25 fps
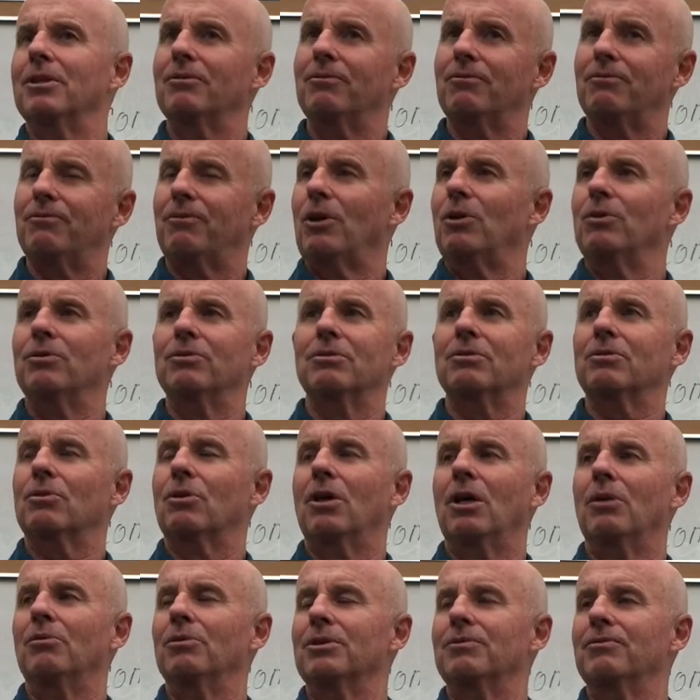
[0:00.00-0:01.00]
A phone
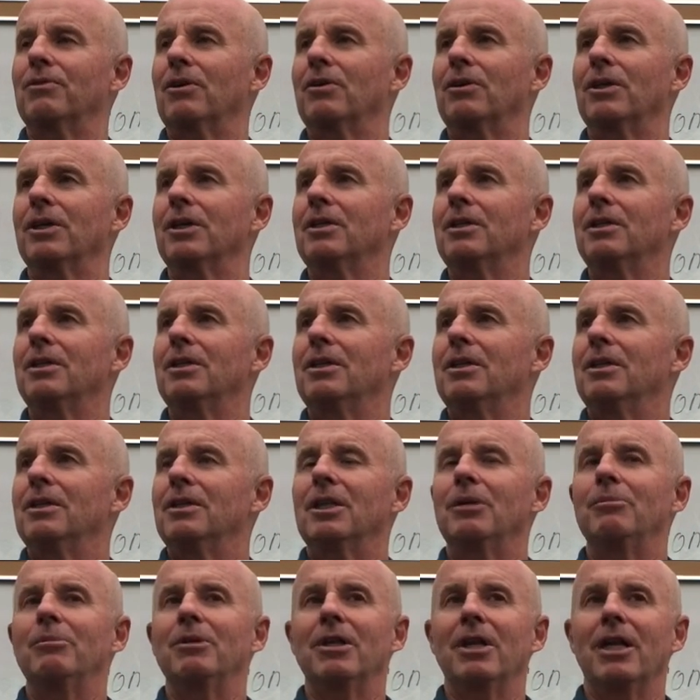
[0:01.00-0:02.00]
call was very
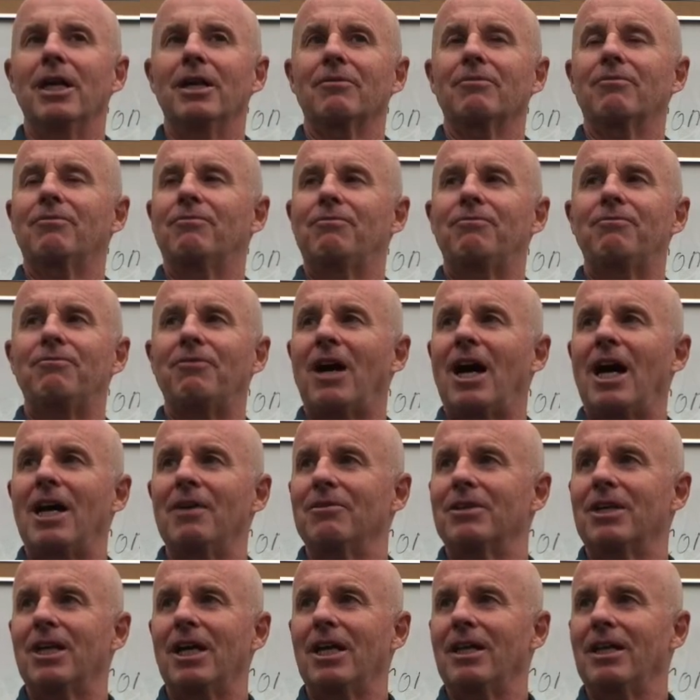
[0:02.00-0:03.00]
limited, like
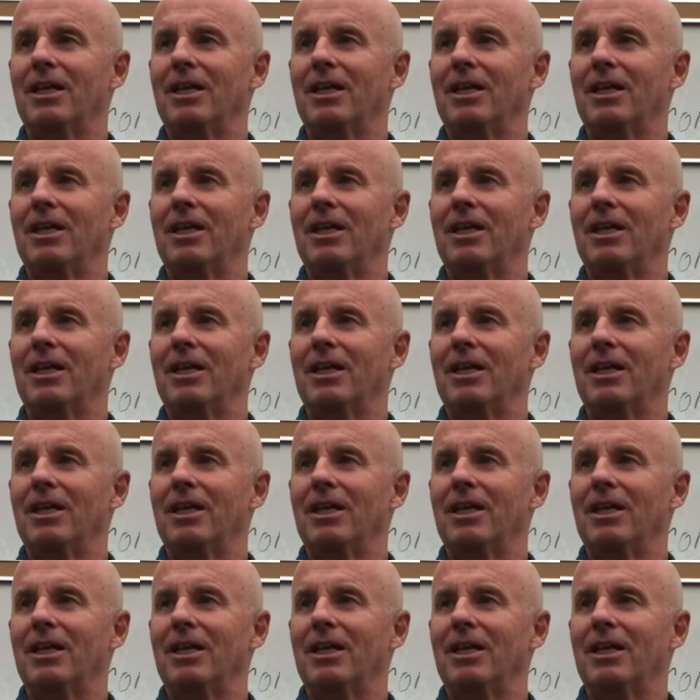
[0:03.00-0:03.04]
5K,